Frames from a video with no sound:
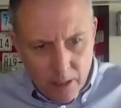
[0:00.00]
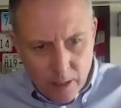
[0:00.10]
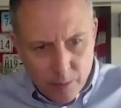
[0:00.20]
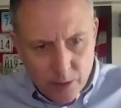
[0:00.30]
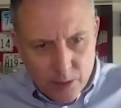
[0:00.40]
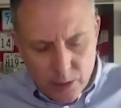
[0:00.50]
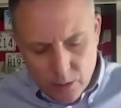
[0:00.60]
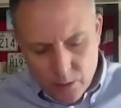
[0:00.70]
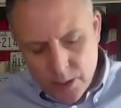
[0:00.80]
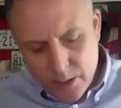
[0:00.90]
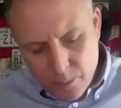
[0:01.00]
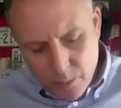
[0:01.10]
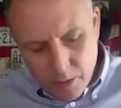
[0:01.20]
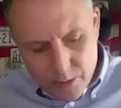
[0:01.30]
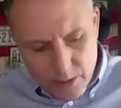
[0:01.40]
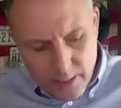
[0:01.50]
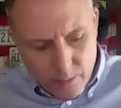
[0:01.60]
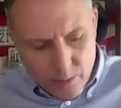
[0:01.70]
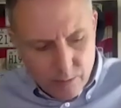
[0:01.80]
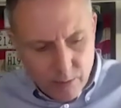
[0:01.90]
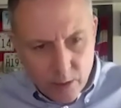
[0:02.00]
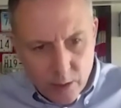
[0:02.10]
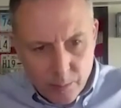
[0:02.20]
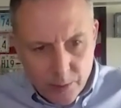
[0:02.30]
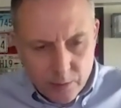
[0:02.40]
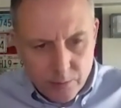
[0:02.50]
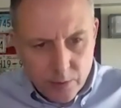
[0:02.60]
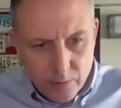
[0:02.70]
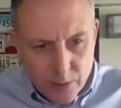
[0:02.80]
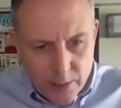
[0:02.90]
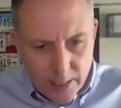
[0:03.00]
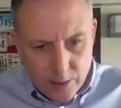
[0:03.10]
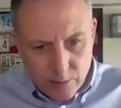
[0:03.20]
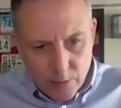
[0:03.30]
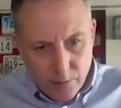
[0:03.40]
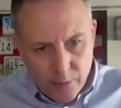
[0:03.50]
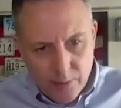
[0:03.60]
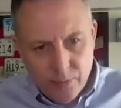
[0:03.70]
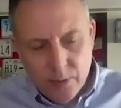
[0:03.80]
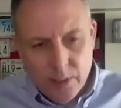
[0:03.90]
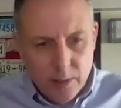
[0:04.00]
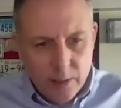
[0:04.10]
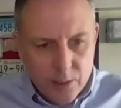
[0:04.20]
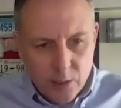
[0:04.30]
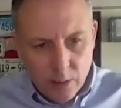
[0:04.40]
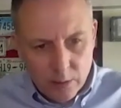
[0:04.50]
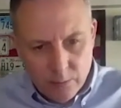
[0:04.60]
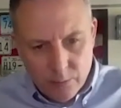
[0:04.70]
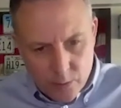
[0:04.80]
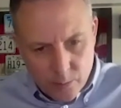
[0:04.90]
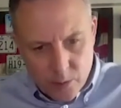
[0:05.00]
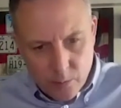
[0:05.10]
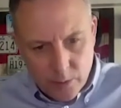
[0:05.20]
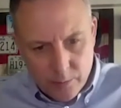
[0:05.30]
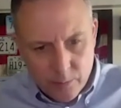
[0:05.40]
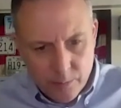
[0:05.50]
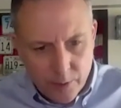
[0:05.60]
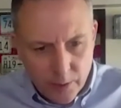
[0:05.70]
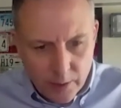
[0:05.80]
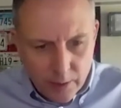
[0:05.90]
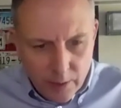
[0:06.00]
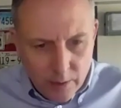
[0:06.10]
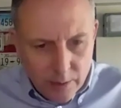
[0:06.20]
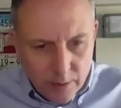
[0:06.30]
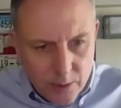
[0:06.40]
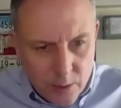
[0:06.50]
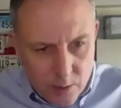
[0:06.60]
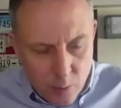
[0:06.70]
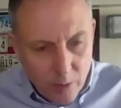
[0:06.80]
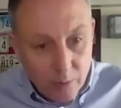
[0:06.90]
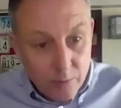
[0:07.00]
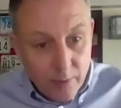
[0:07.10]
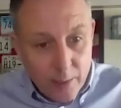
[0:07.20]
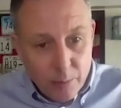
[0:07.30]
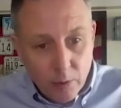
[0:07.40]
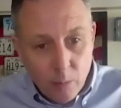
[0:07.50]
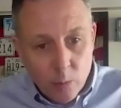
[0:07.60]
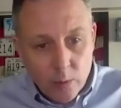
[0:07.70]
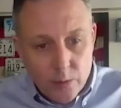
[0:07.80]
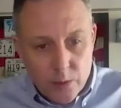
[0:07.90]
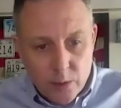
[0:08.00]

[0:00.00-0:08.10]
Because, since Boris announced the reopening of the sector on the 5th in Scotland, subsequently from the 12th of April onwards,